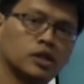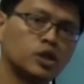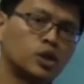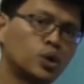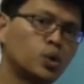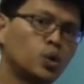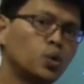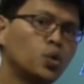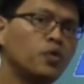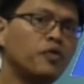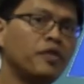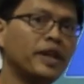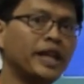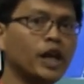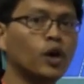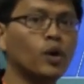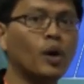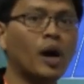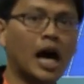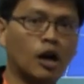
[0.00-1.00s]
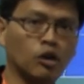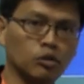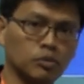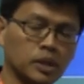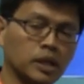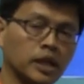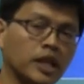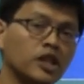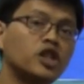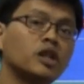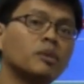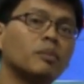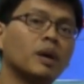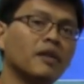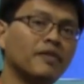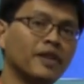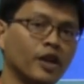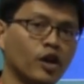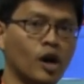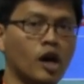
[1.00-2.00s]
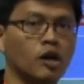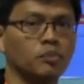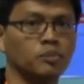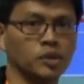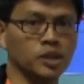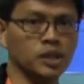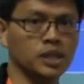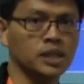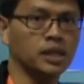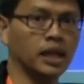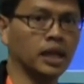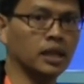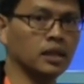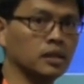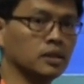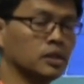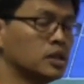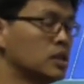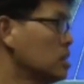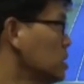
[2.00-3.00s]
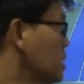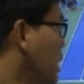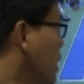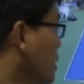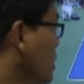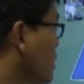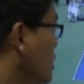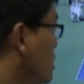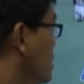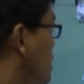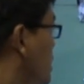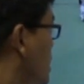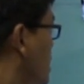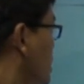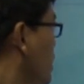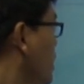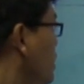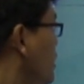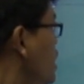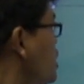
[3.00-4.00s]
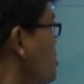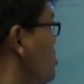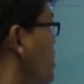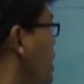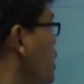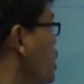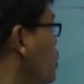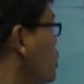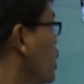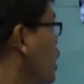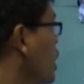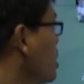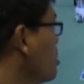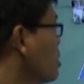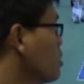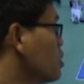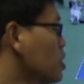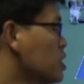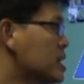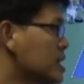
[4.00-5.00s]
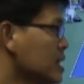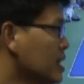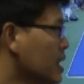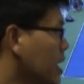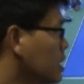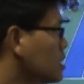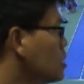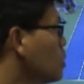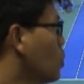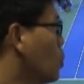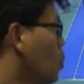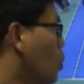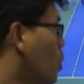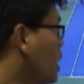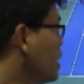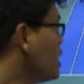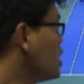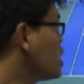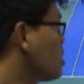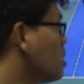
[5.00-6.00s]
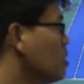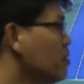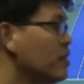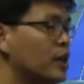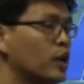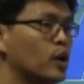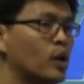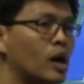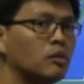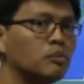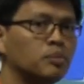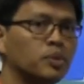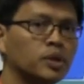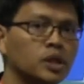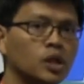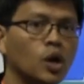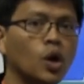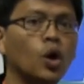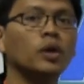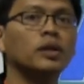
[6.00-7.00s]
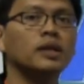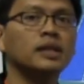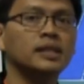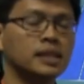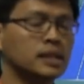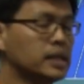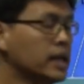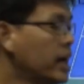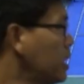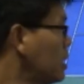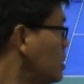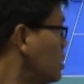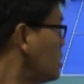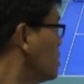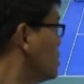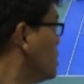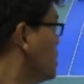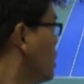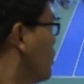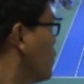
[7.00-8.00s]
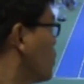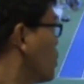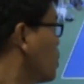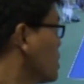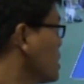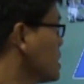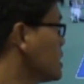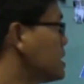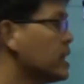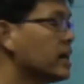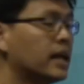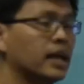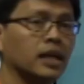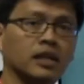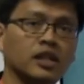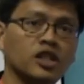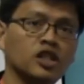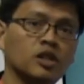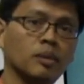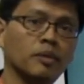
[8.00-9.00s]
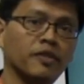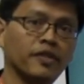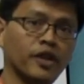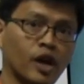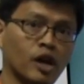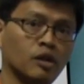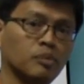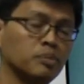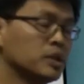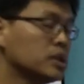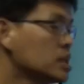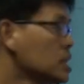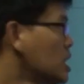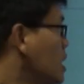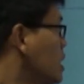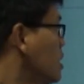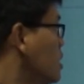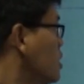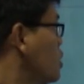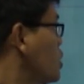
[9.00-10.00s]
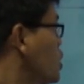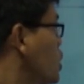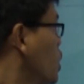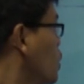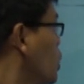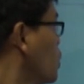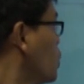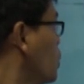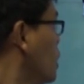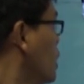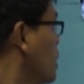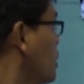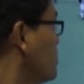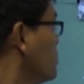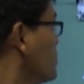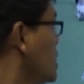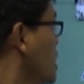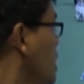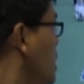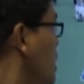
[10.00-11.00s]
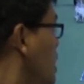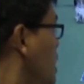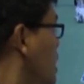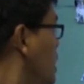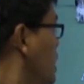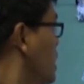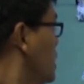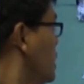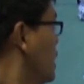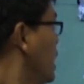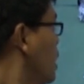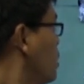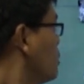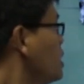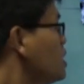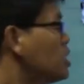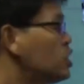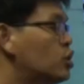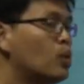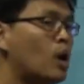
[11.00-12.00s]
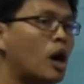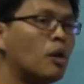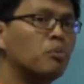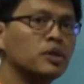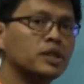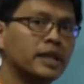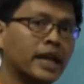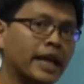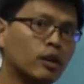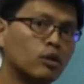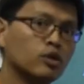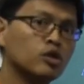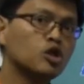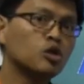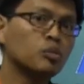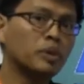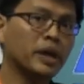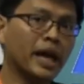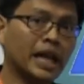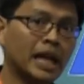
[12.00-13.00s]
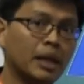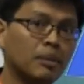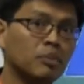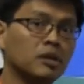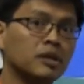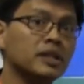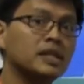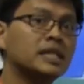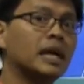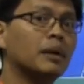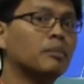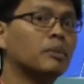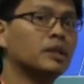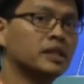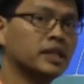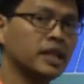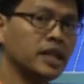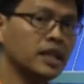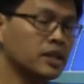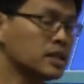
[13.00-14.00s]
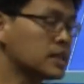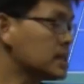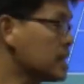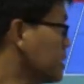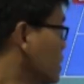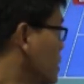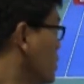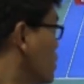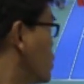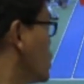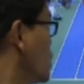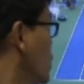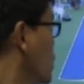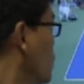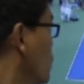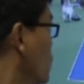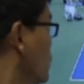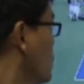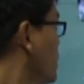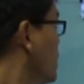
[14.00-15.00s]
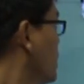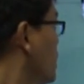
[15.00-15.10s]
two HDMI video outputs, and in this menu you're able to select one HDMI video output and of course the second HDMI video output. So now these two outputs can also be enabled simultaneously. So